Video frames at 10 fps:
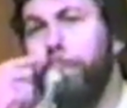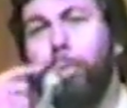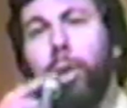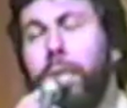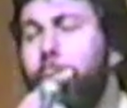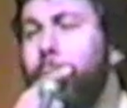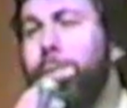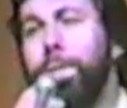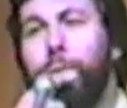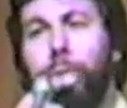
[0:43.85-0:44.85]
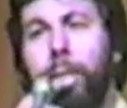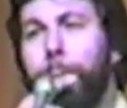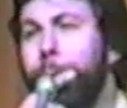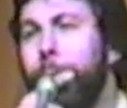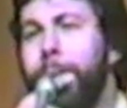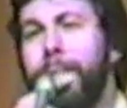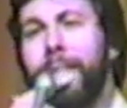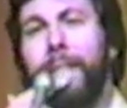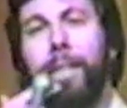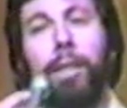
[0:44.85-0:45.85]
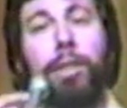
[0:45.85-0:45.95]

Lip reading: Boy, he was intrigued by what I said.